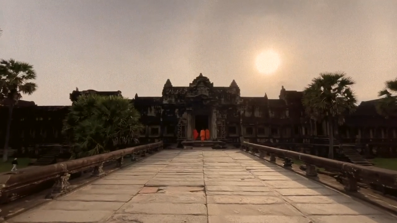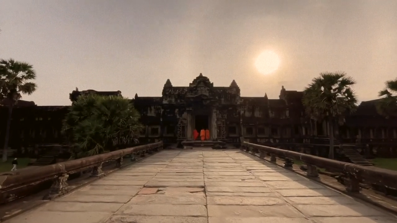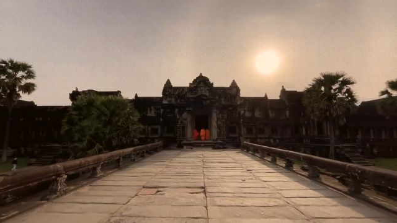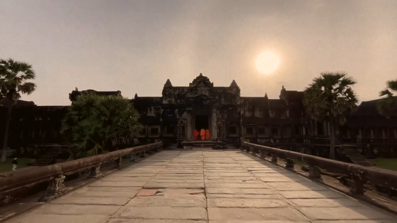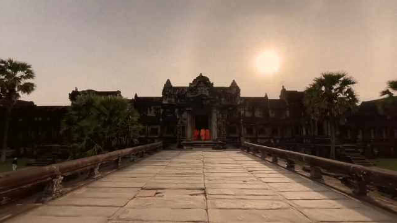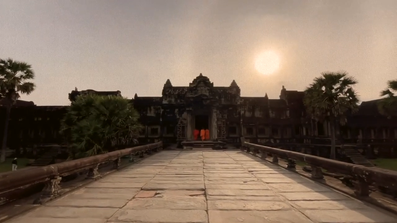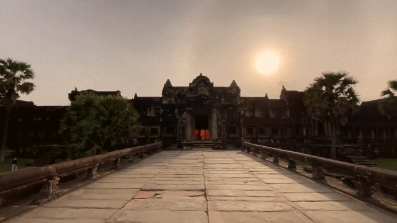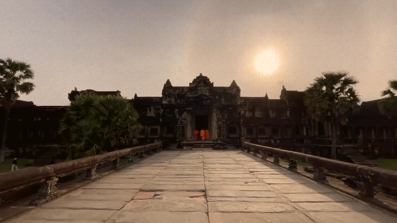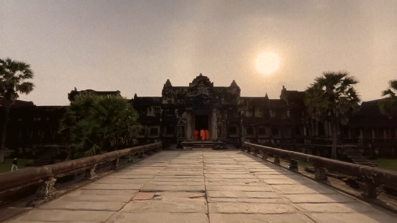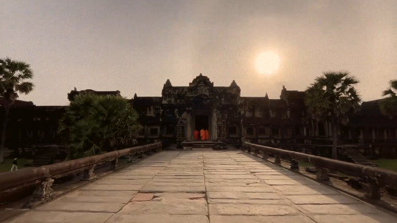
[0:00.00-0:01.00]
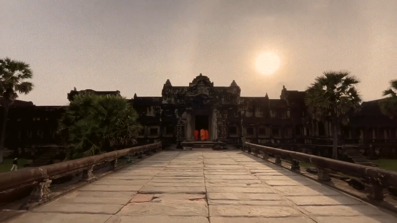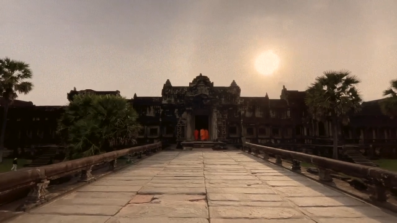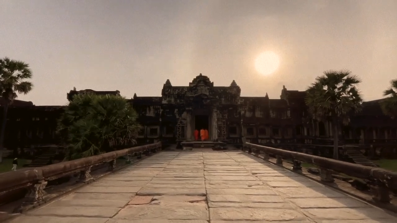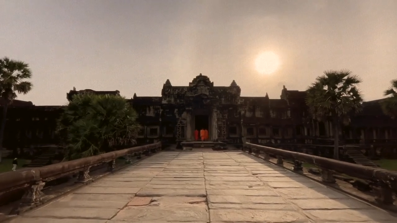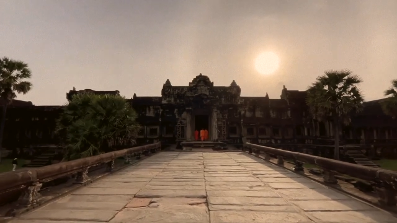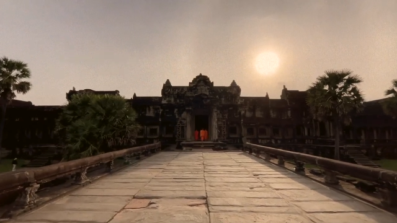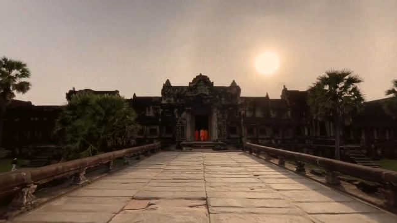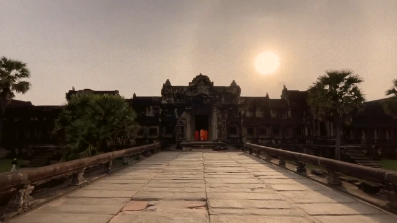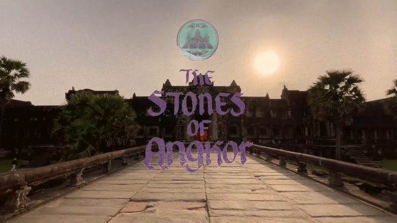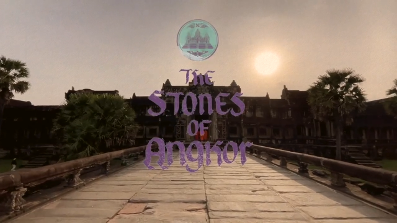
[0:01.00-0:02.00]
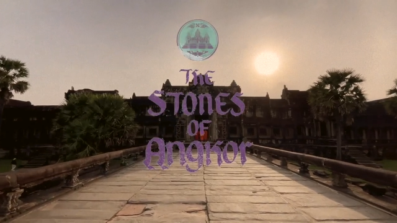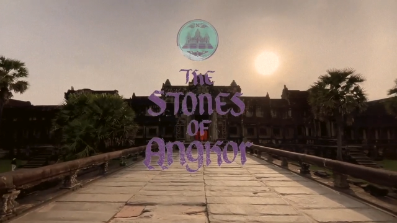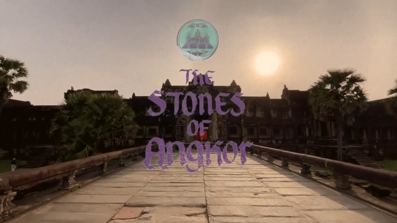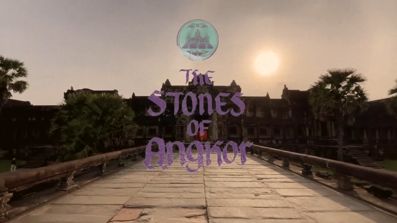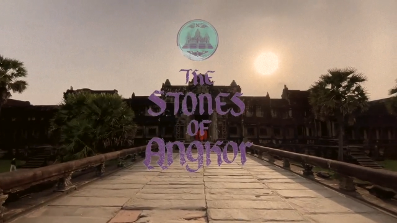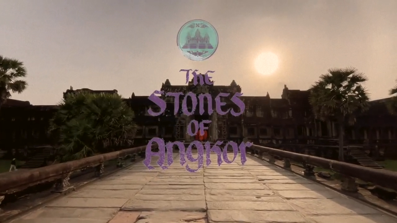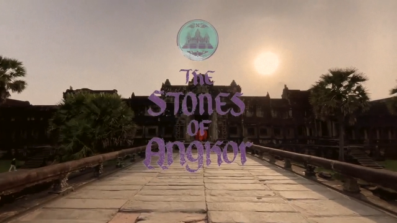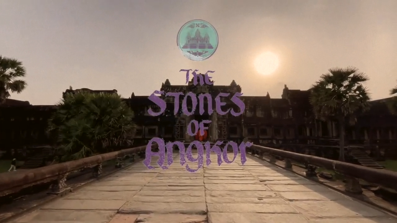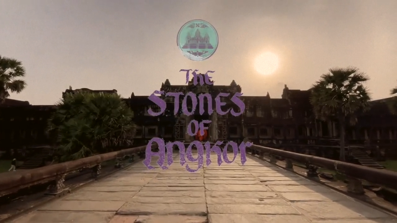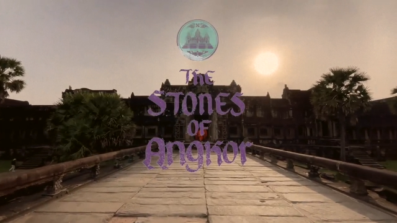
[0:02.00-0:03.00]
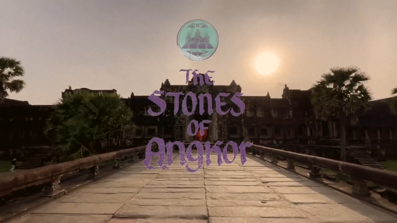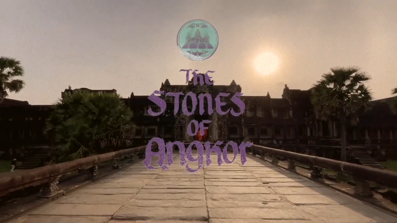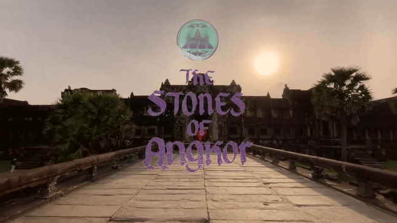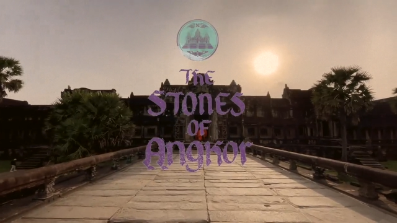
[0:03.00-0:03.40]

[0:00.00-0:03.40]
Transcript: No face is visible, so there are no lips to read.